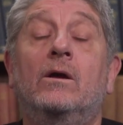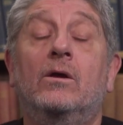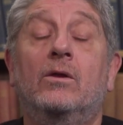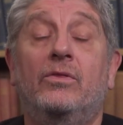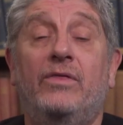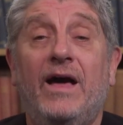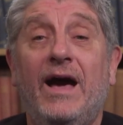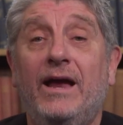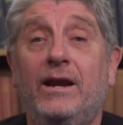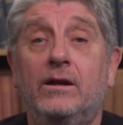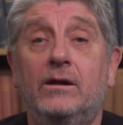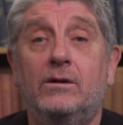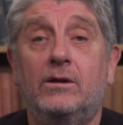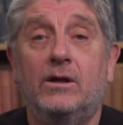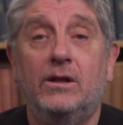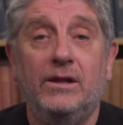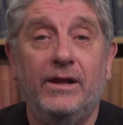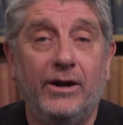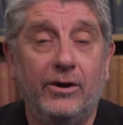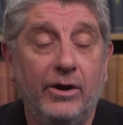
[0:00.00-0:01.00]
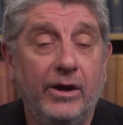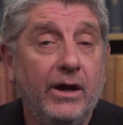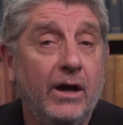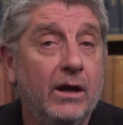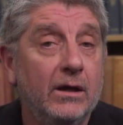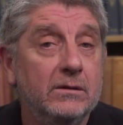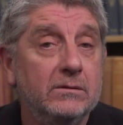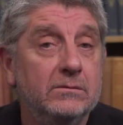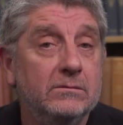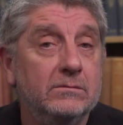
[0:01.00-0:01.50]
that
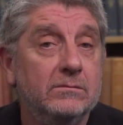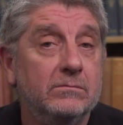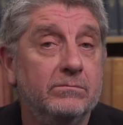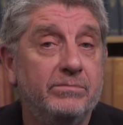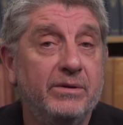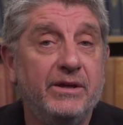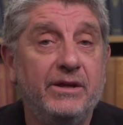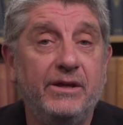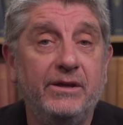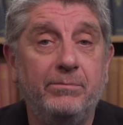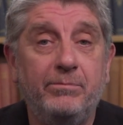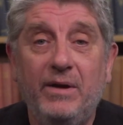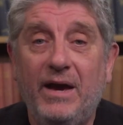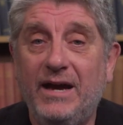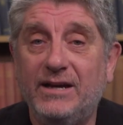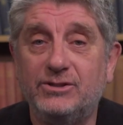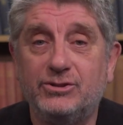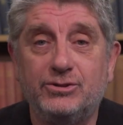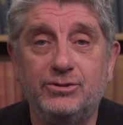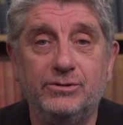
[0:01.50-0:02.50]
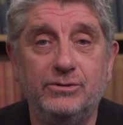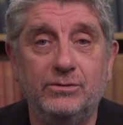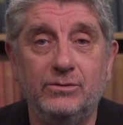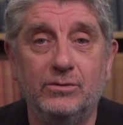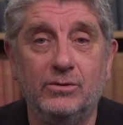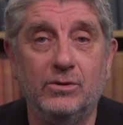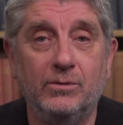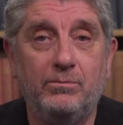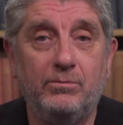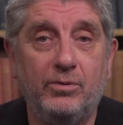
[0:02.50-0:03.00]
cleric, be he pastor
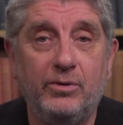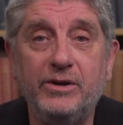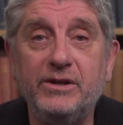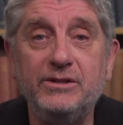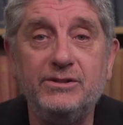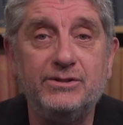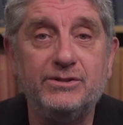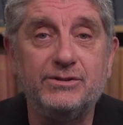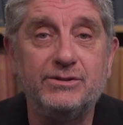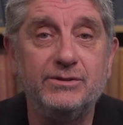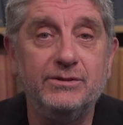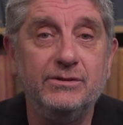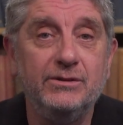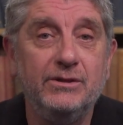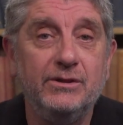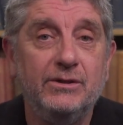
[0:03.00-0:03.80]
or priest